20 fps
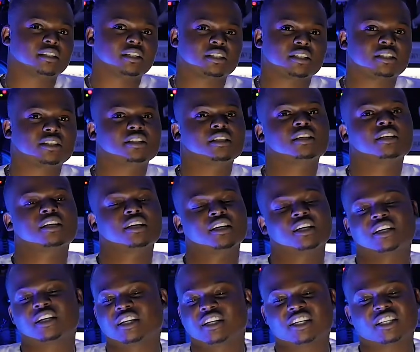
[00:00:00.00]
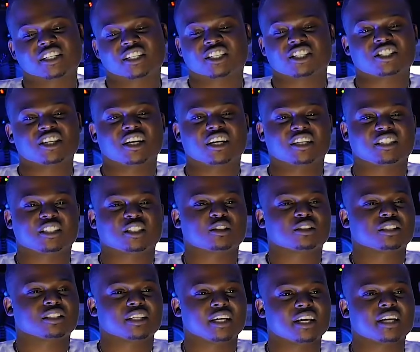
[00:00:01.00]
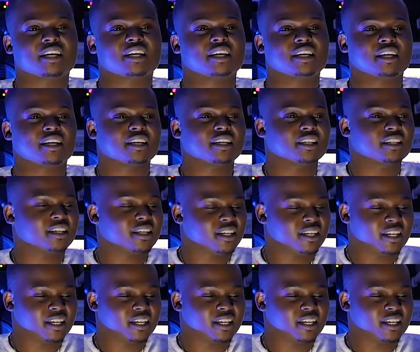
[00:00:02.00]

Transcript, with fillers: just just try to just take it,